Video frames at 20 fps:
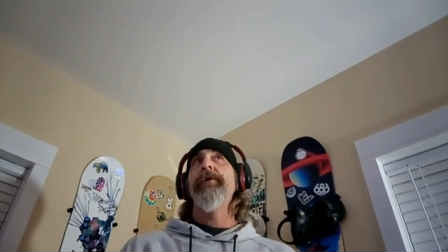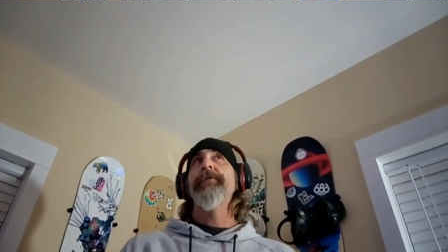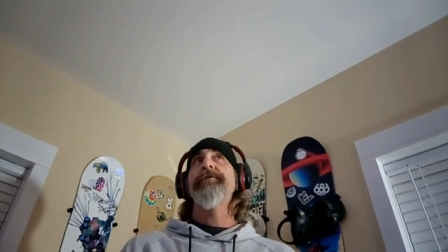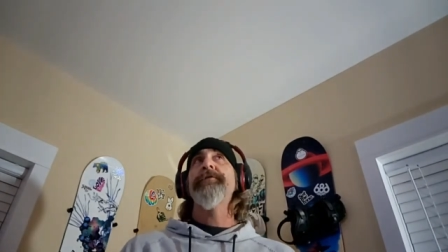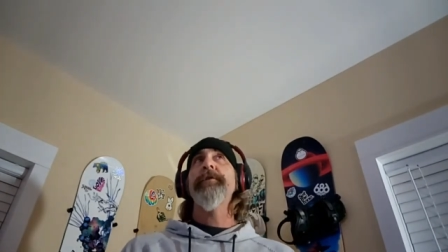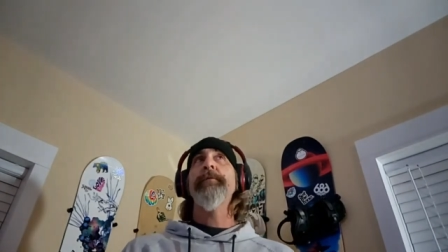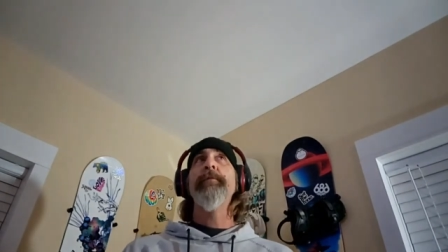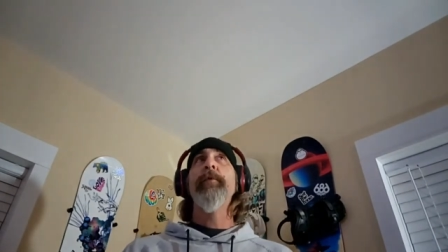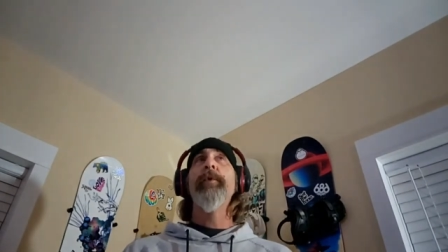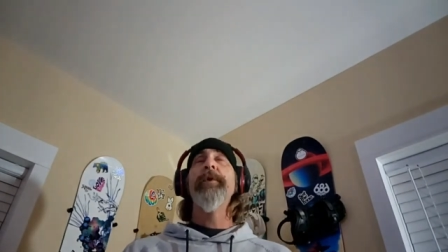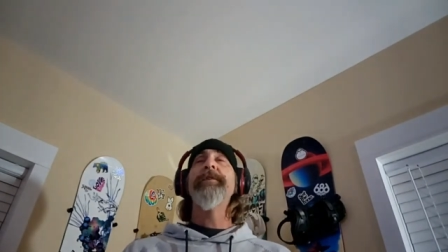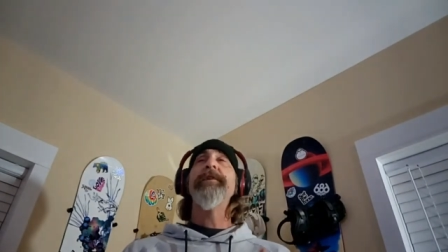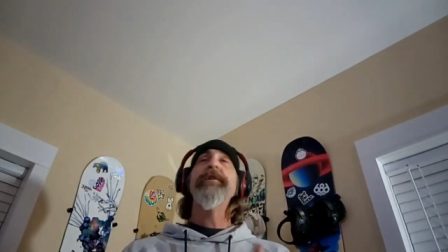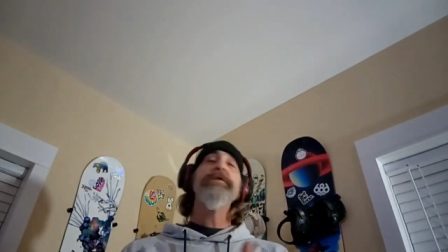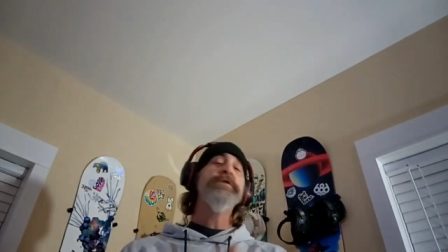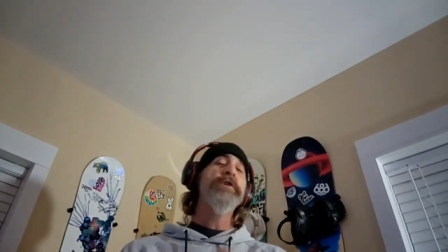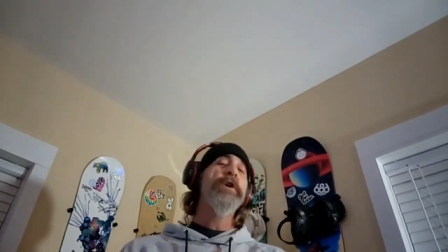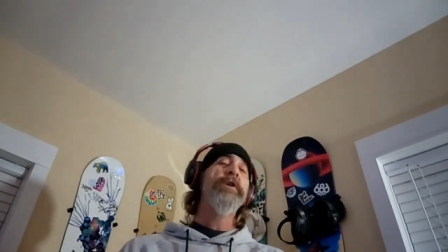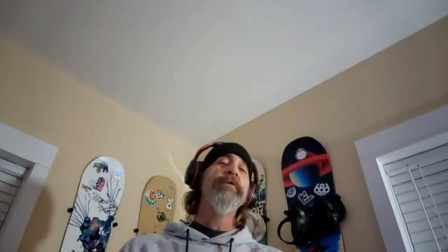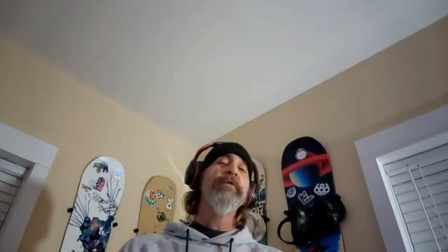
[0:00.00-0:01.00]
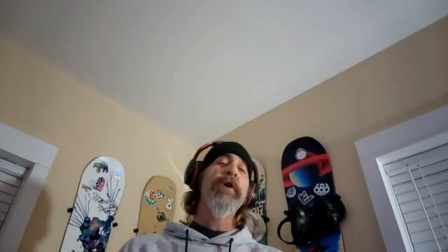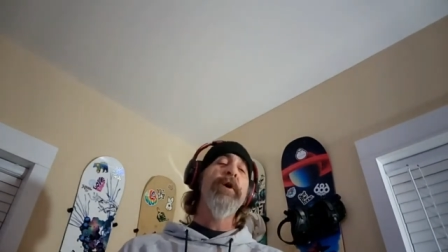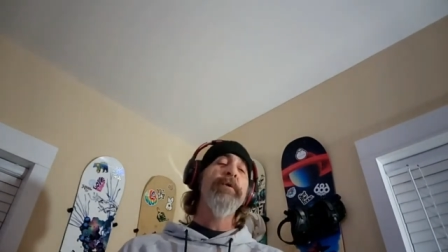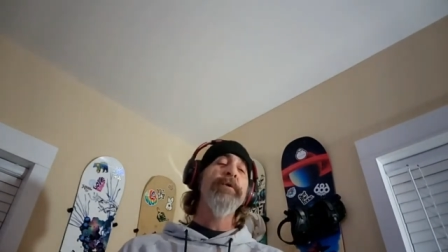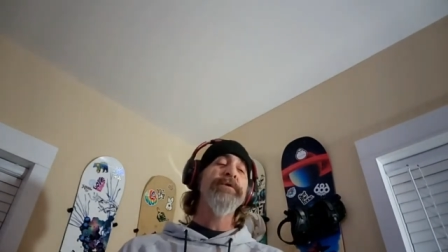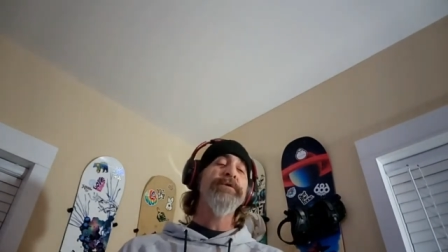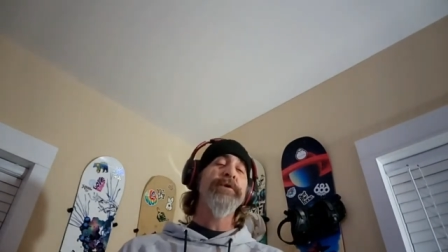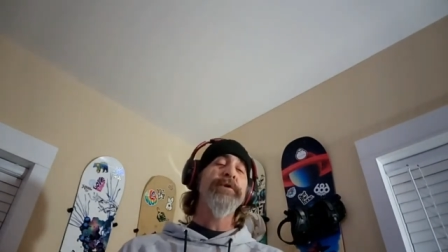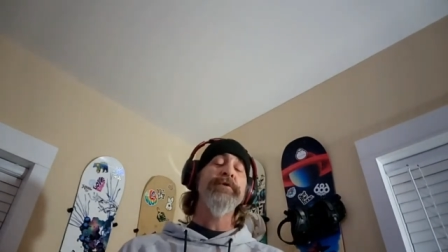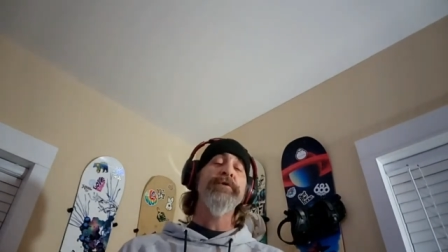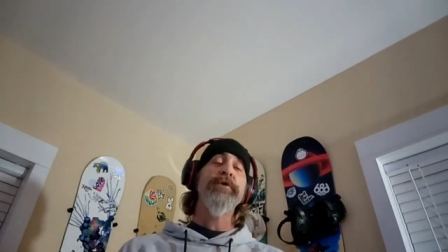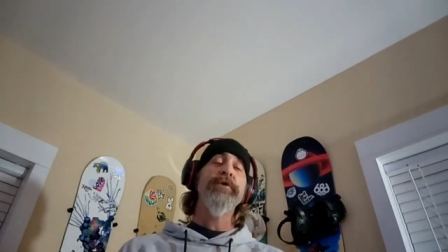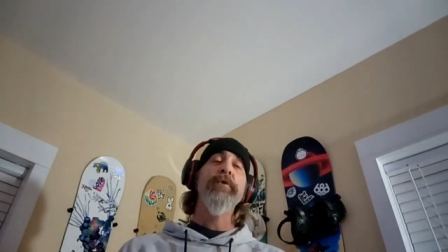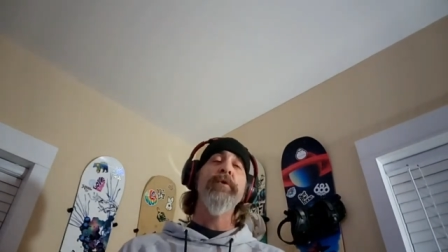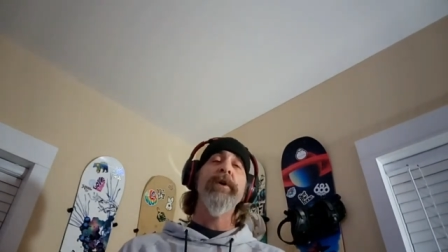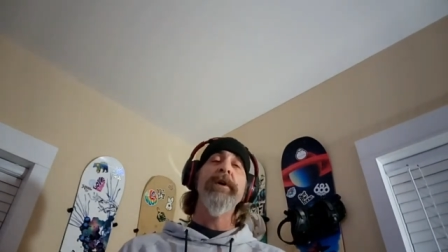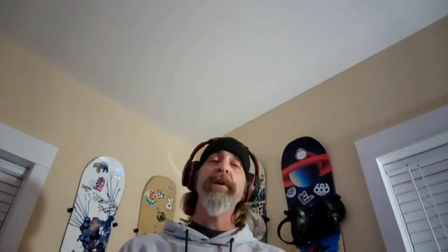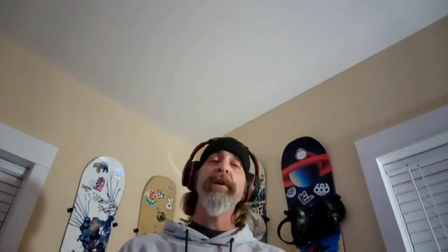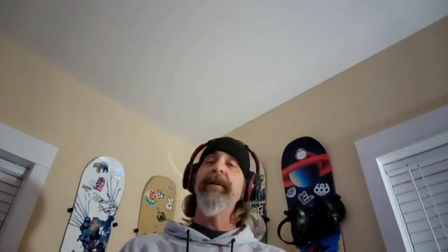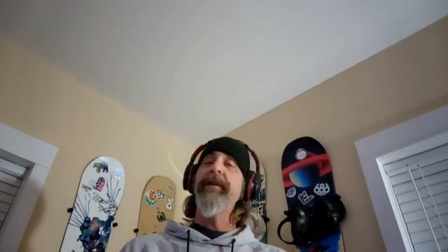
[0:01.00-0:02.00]
on some of what these young growers are
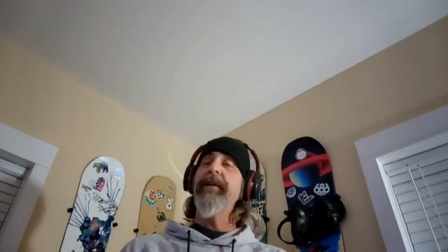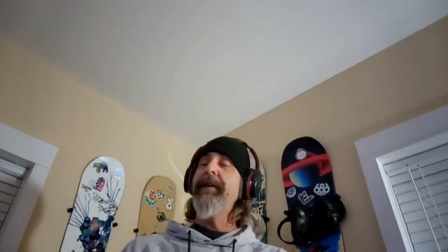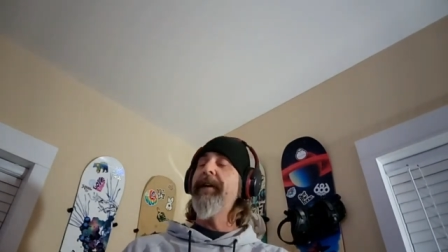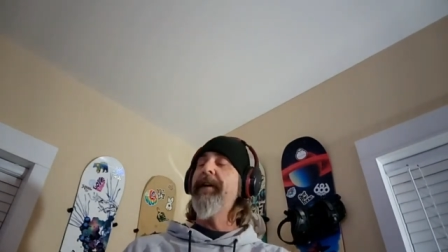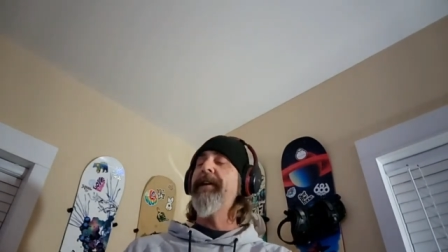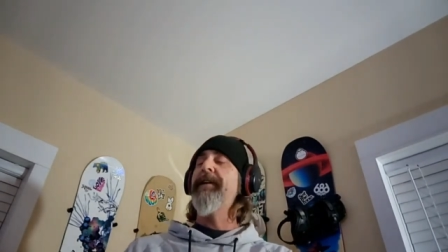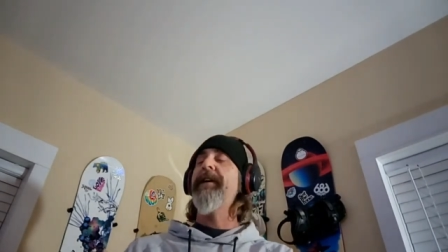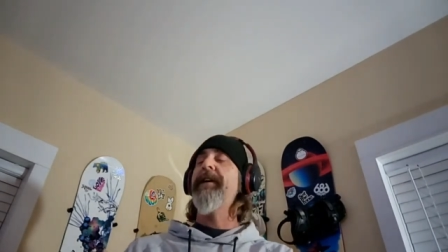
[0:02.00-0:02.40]
doing